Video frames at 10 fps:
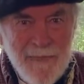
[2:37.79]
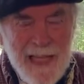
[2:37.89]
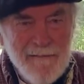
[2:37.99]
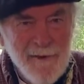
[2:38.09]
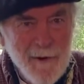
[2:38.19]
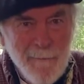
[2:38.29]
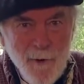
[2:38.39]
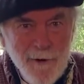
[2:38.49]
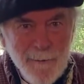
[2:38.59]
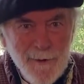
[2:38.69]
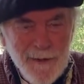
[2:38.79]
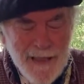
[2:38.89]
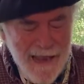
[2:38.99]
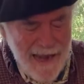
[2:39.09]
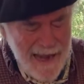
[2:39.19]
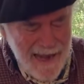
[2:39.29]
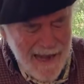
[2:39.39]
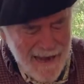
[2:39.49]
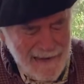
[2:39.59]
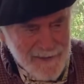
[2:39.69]
and very portable,
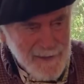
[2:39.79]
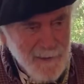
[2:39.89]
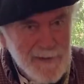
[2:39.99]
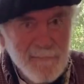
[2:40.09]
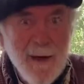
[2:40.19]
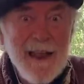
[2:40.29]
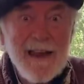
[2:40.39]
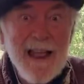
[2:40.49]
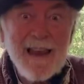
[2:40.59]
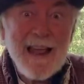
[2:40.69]
and so it spread like